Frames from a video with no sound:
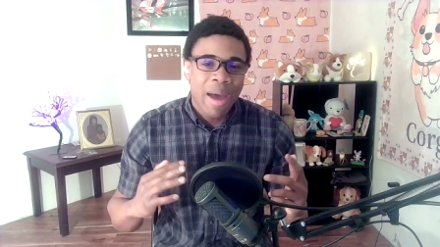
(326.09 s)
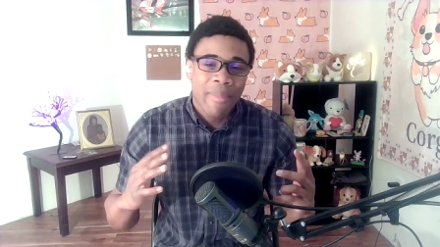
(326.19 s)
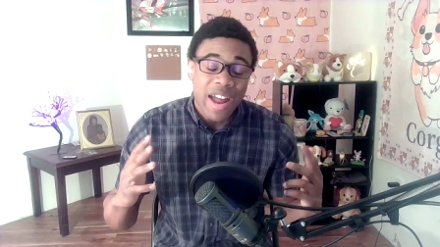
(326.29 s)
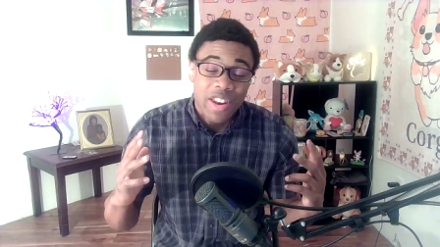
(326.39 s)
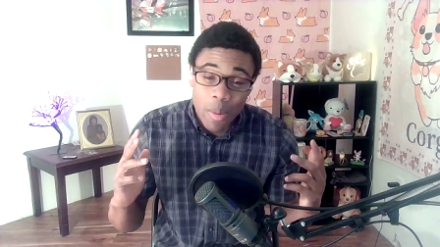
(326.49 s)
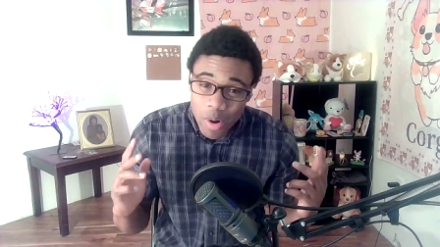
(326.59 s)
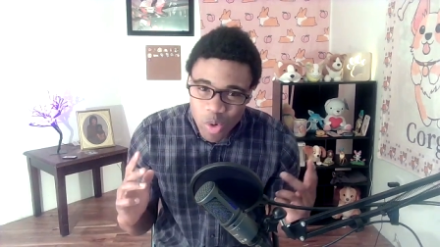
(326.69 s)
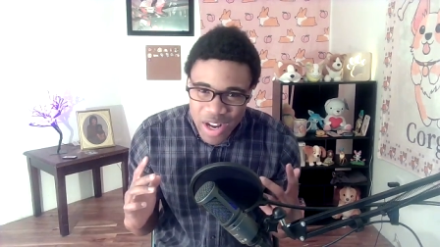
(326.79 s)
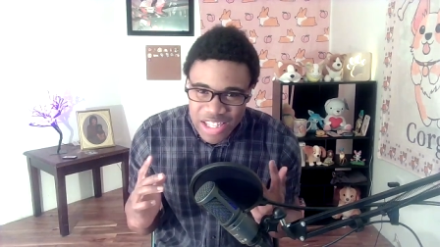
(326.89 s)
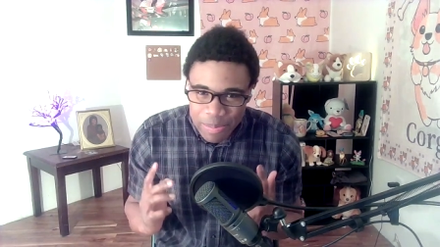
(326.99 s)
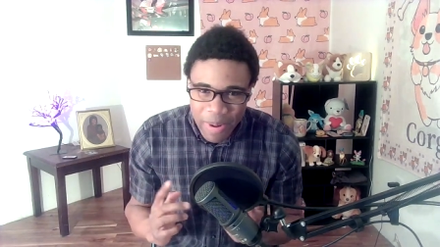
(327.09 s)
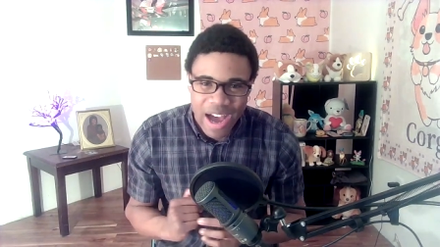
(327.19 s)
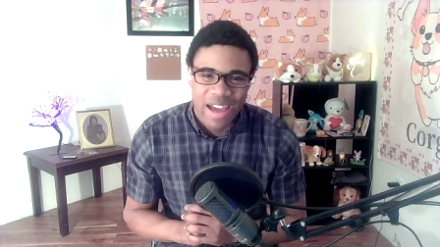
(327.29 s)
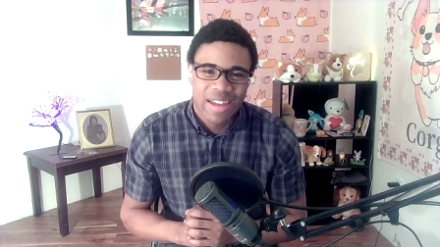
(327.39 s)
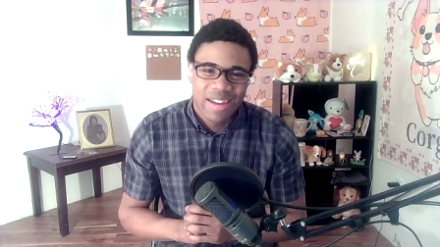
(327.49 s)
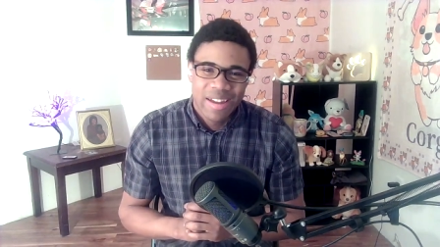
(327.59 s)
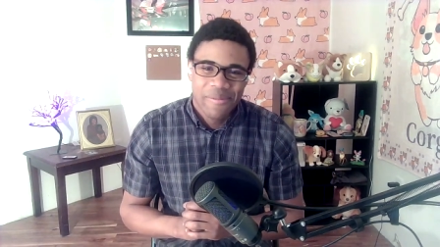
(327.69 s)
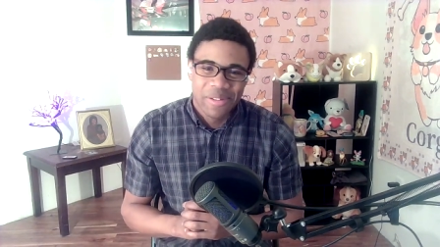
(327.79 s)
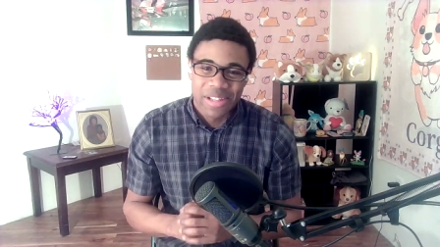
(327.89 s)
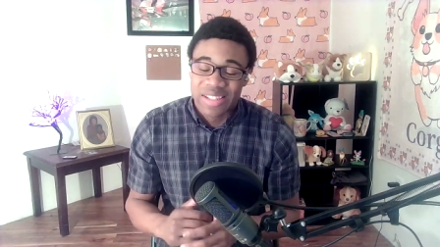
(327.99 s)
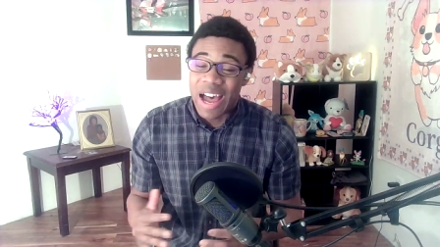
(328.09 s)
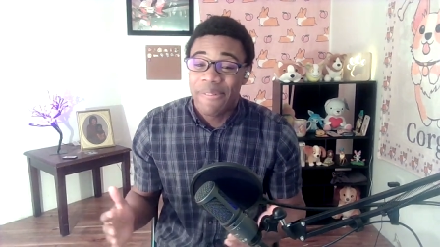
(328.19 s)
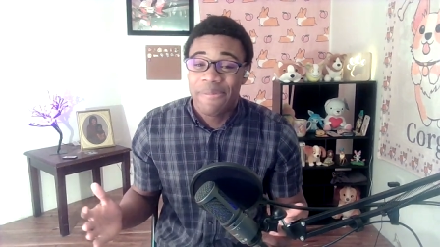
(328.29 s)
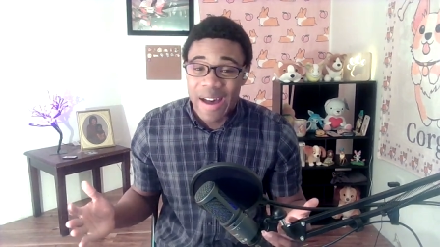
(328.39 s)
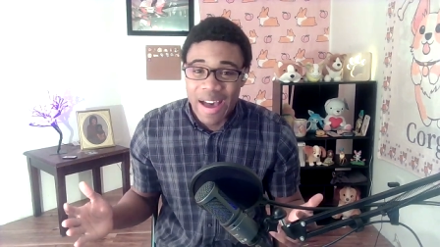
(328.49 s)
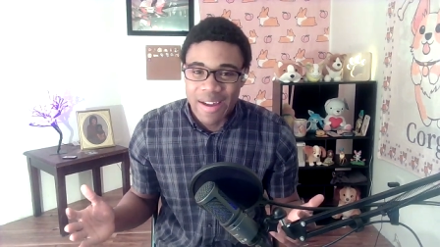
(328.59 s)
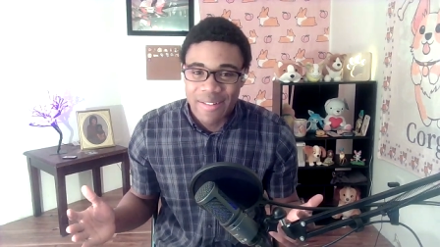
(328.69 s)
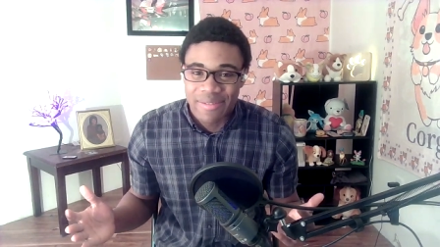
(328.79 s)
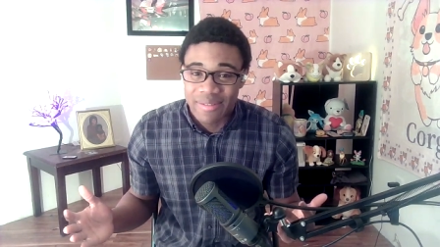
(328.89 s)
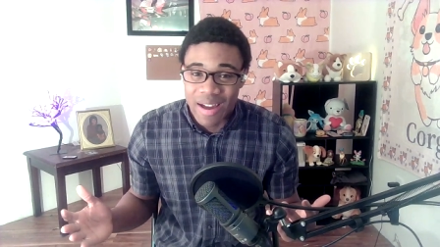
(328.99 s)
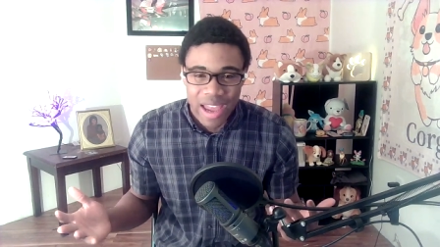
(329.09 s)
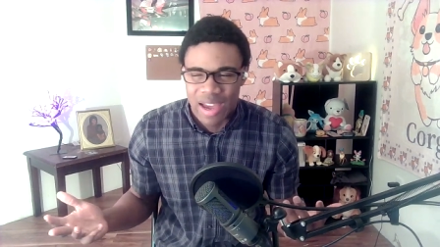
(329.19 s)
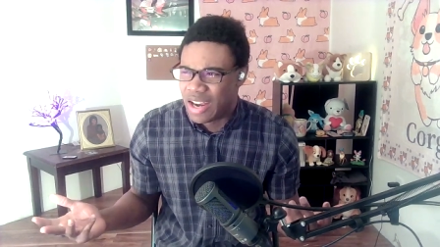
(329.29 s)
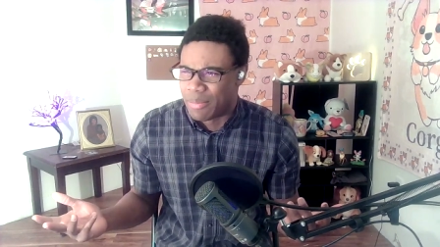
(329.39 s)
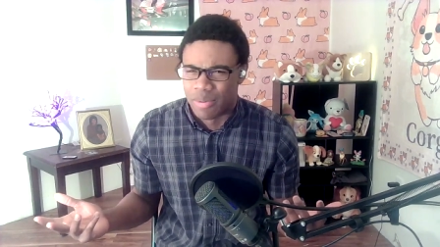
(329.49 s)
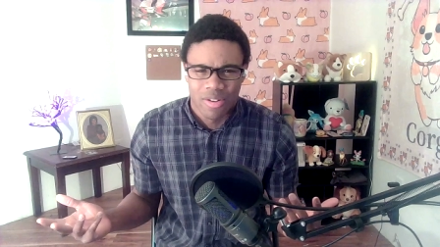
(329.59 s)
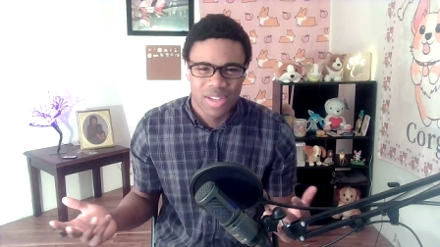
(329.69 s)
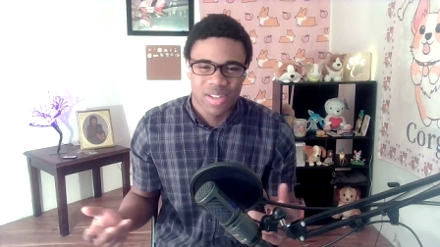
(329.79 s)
And my number one spot for the top five iconic brony